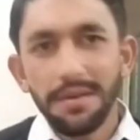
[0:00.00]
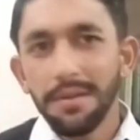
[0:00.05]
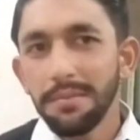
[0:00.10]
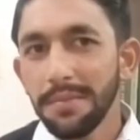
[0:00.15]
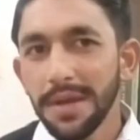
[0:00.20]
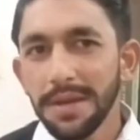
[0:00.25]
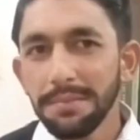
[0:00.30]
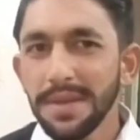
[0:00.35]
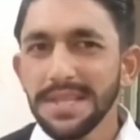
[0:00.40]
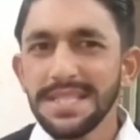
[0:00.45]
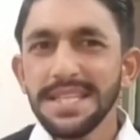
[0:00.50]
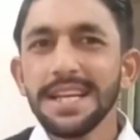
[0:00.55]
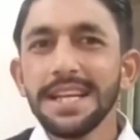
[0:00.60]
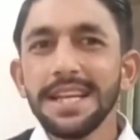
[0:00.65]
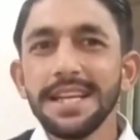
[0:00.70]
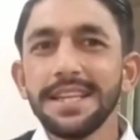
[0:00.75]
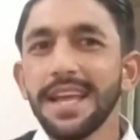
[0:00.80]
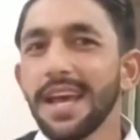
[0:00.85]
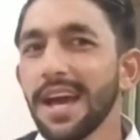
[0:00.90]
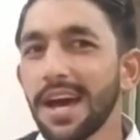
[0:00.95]

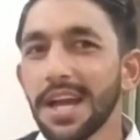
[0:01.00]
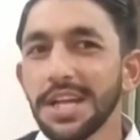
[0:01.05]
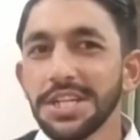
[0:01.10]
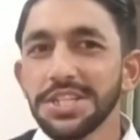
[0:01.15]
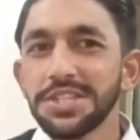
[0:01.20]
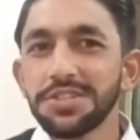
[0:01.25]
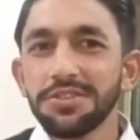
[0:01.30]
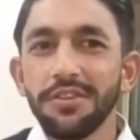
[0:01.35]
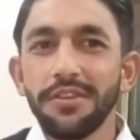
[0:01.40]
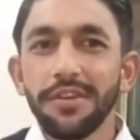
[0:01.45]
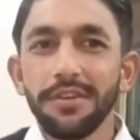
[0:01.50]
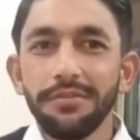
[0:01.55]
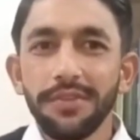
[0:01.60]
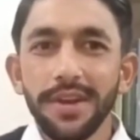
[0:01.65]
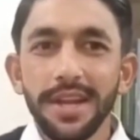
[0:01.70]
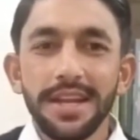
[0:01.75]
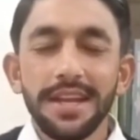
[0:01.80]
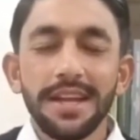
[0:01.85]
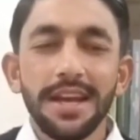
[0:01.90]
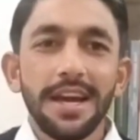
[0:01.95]
Basically, they are just
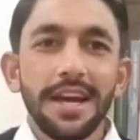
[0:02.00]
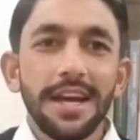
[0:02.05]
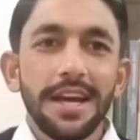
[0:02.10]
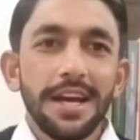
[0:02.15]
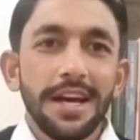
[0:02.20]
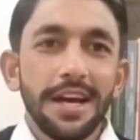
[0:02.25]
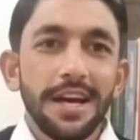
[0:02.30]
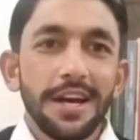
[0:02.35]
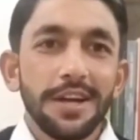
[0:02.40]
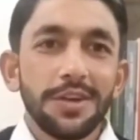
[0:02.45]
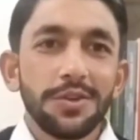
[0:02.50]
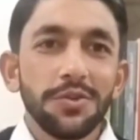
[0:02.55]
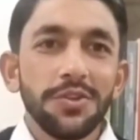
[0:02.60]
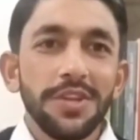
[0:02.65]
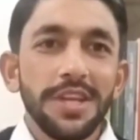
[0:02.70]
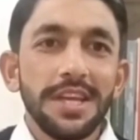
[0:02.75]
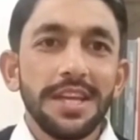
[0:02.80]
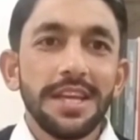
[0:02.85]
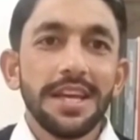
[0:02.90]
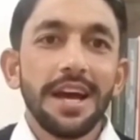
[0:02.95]
referring to
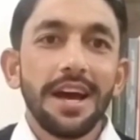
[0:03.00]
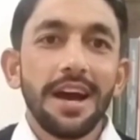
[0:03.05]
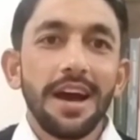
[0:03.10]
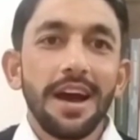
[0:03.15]
the